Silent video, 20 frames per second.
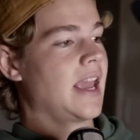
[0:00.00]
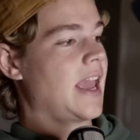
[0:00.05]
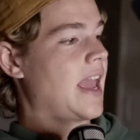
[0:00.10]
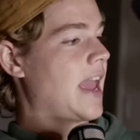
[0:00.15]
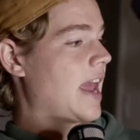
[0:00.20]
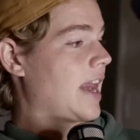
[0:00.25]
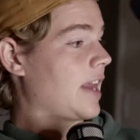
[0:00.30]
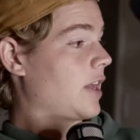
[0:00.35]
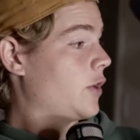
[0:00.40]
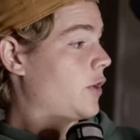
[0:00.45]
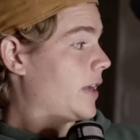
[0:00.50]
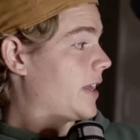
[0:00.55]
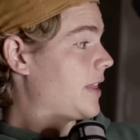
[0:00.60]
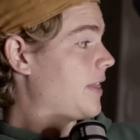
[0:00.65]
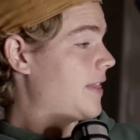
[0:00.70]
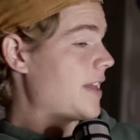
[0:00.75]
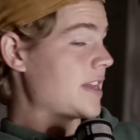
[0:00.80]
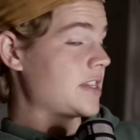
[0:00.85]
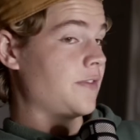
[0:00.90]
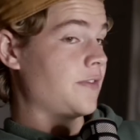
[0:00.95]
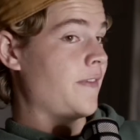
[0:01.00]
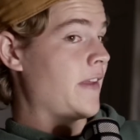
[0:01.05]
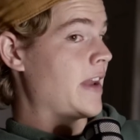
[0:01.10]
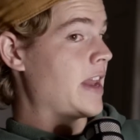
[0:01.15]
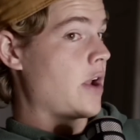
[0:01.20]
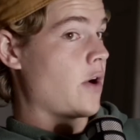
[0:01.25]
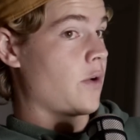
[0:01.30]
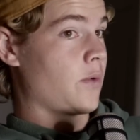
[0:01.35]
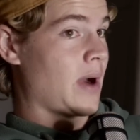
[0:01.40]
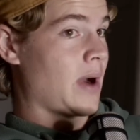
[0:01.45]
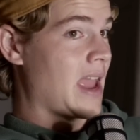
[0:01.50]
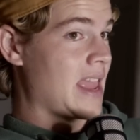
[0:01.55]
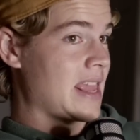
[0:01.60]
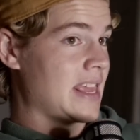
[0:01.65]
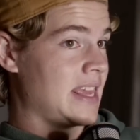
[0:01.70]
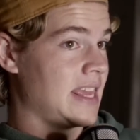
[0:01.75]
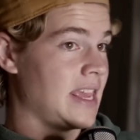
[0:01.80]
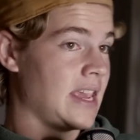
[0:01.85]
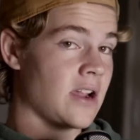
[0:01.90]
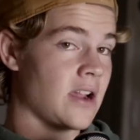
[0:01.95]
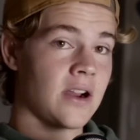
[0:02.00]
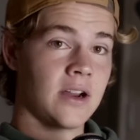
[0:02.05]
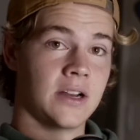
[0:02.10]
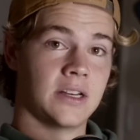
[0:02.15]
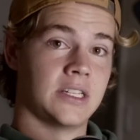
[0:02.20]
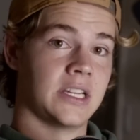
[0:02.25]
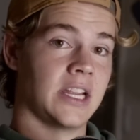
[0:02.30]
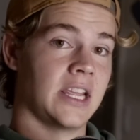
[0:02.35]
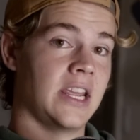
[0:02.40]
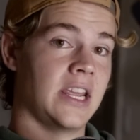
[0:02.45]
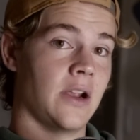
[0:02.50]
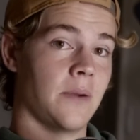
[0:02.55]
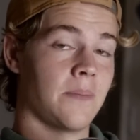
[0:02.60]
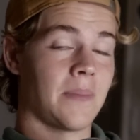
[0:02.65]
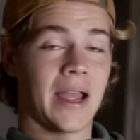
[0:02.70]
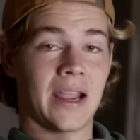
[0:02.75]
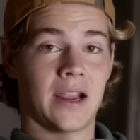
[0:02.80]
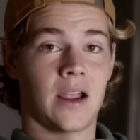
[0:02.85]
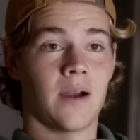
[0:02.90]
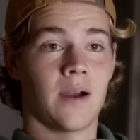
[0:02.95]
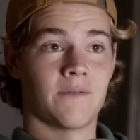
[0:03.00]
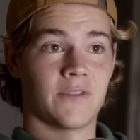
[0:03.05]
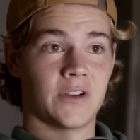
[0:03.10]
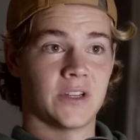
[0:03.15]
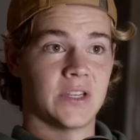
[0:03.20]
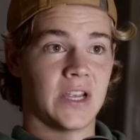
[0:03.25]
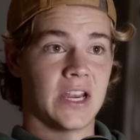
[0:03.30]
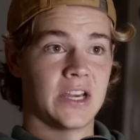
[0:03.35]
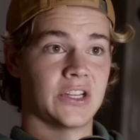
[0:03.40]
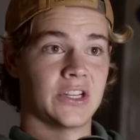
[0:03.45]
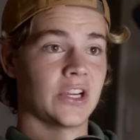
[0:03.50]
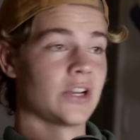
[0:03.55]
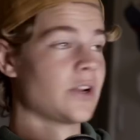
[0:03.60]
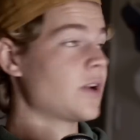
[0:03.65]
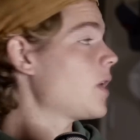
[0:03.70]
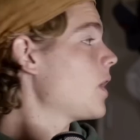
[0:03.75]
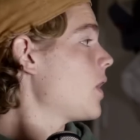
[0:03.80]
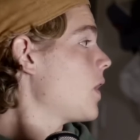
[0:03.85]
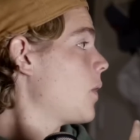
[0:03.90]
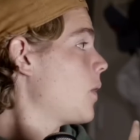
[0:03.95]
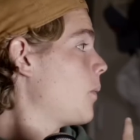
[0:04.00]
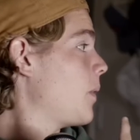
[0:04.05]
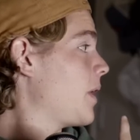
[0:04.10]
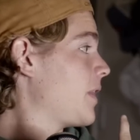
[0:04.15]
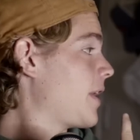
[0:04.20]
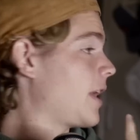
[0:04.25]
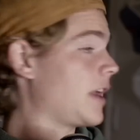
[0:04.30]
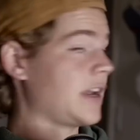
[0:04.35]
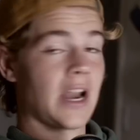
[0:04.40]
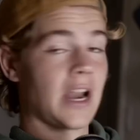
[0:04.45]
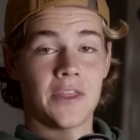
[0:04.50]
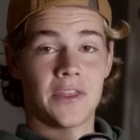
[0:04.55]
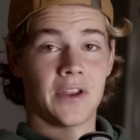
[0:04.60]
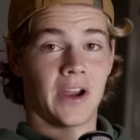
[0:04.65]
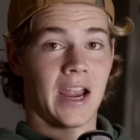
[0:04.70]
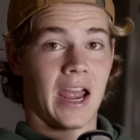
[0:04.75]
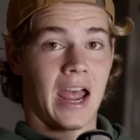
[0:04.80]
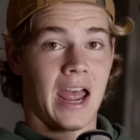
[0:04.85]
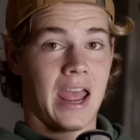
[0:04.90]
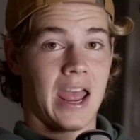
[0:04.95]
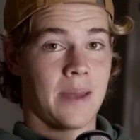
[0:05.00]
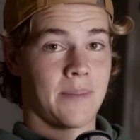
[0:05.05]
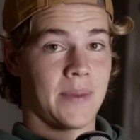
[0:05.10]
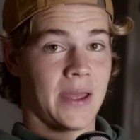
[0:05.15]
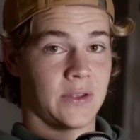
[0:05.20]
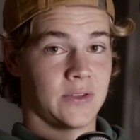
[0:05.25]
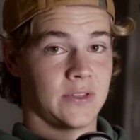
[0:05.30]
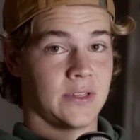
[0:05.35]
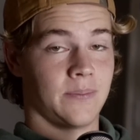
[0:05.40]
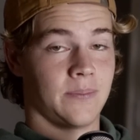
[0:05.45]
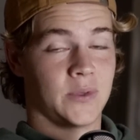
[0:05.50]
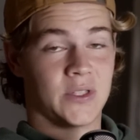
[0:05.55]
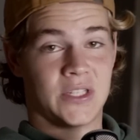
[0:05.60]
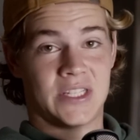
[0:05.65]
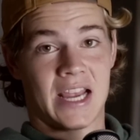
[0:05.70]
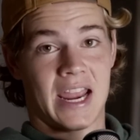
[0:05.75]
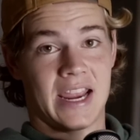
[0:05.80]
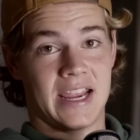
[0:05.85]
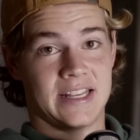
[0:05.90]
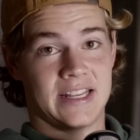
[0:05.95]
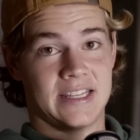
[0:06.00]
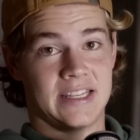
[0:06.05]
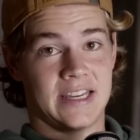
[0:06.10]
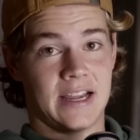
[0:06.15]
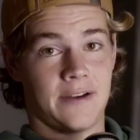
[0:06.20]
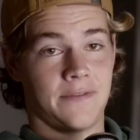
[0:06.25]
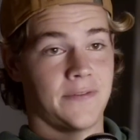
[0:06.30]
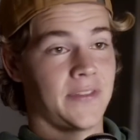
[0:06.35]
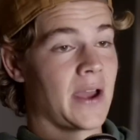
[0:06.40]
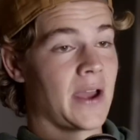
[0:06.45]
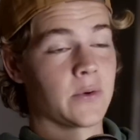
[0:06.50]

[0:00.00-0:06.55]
And click this video right here to hear my conversation with another guy about some science stuff.